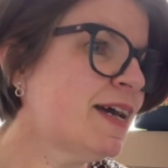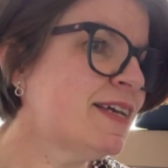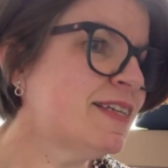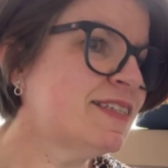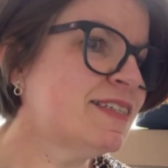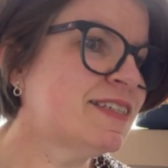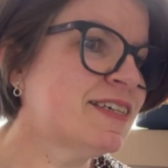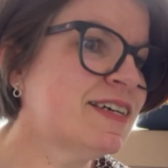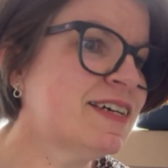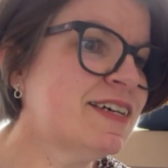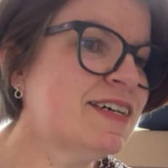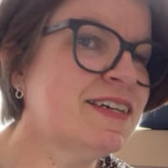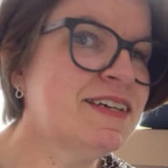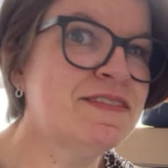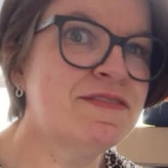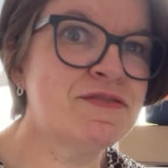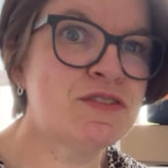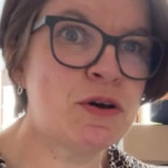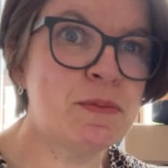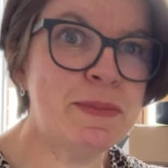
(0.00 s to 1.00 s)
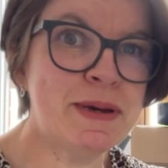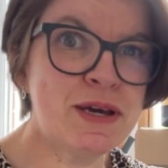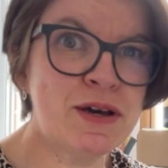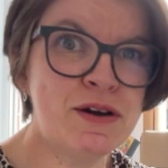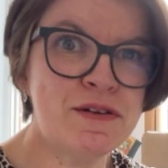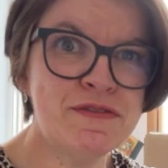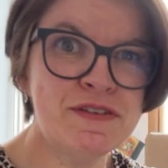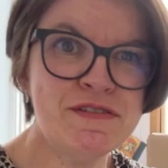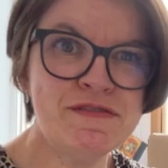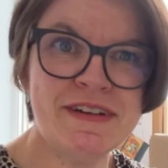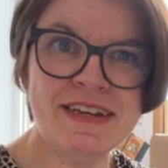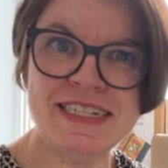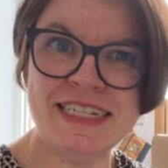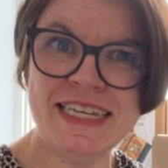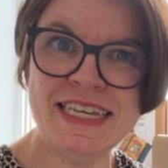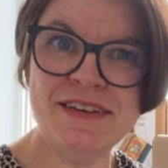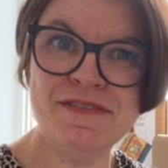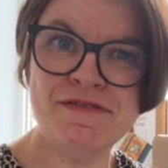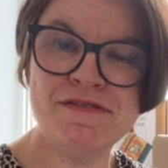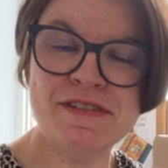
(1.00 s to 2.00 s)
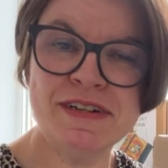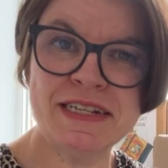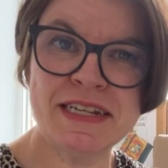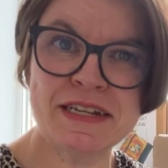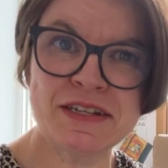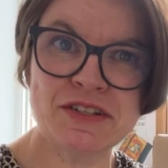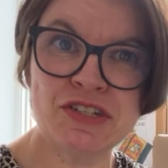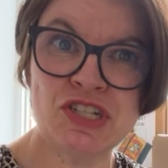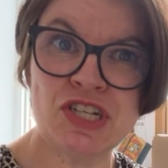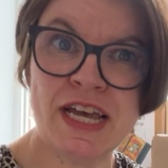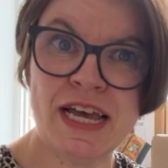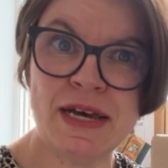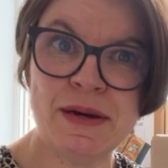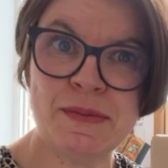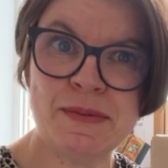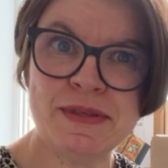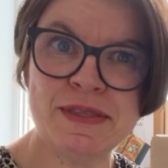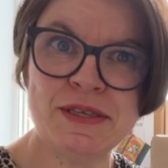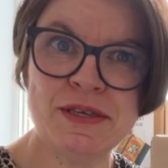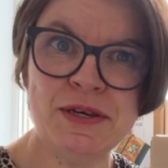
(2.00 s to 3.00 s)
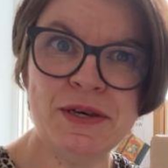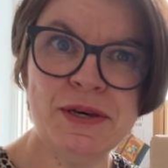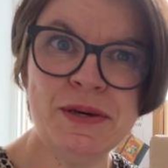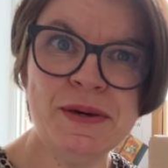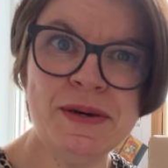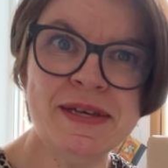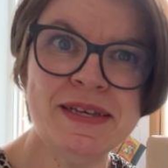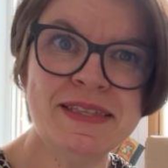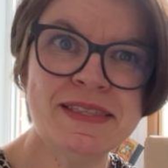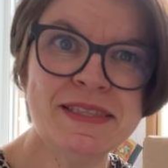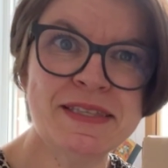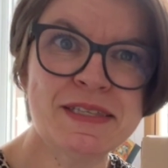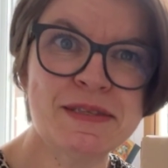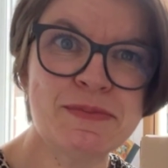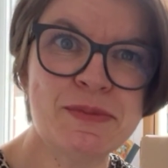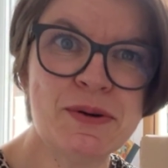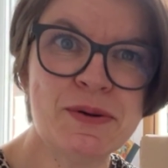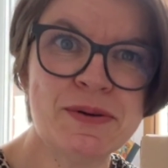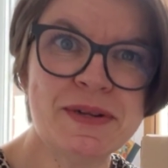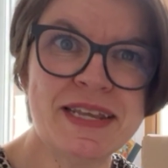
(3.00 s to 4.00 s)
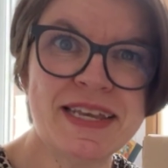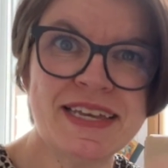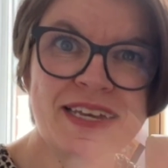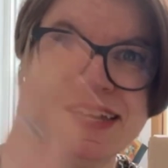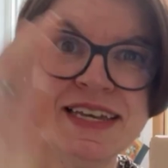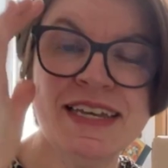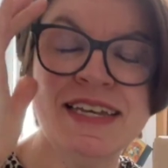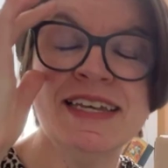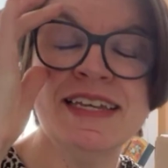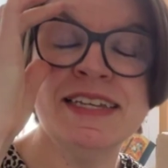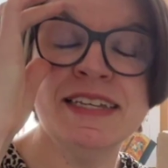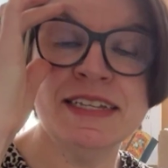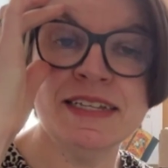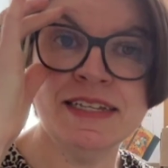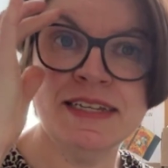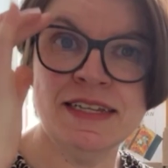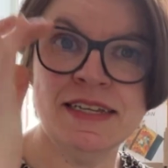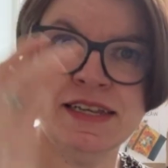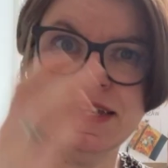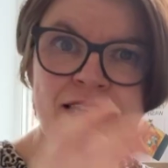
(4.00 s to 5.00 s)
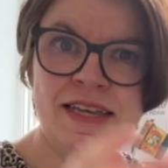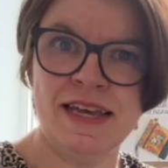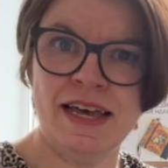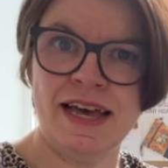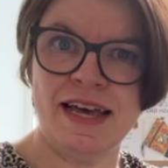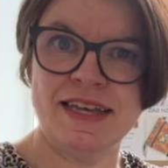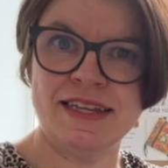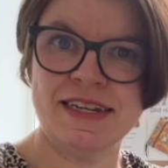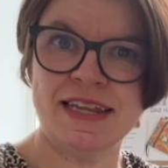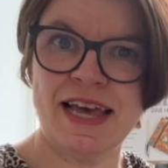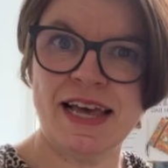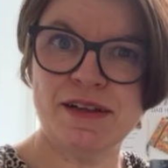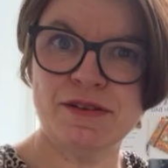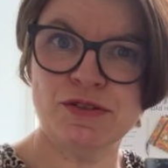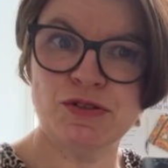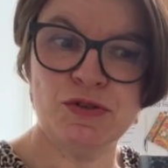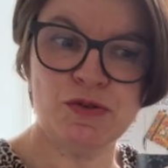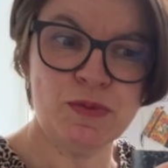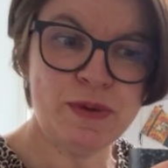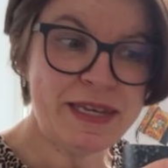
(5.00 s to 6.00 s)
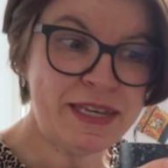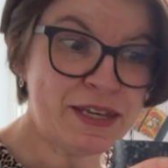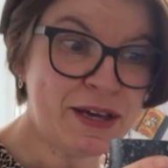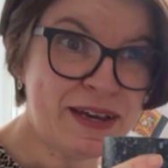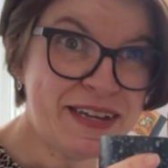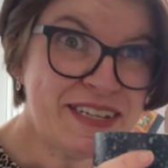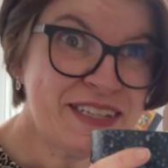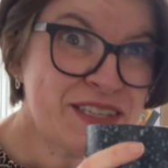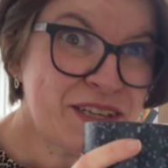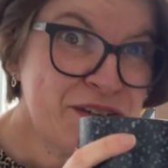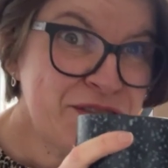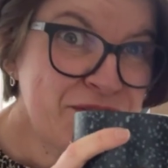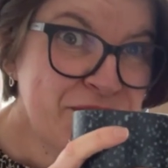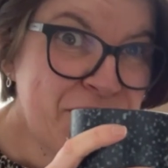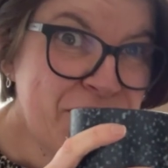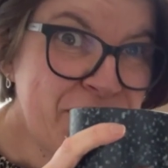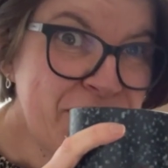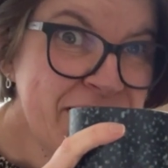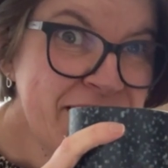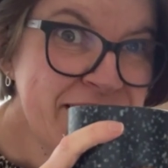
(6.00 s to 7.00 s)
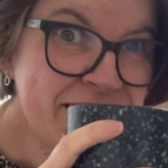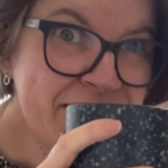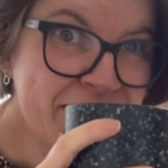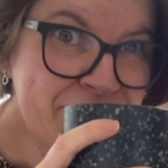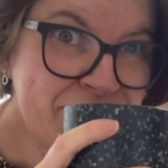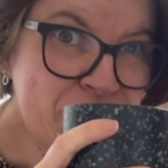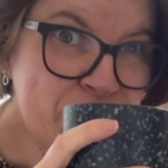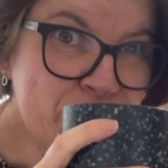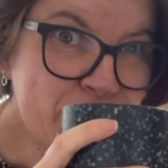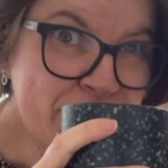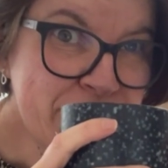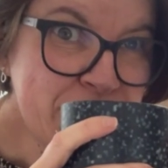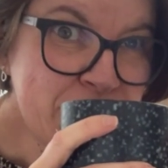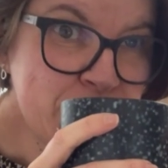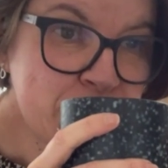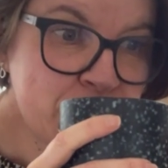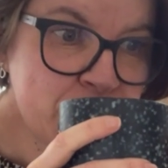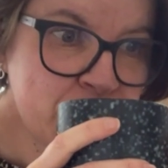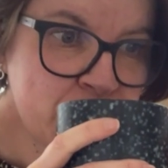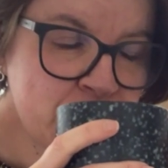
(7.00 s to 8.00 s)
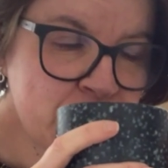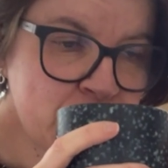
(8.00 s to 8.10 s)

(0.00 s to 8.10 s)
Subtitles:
And got my coffee ready for a little chat with you this morning. And how's your week going so far, everyone?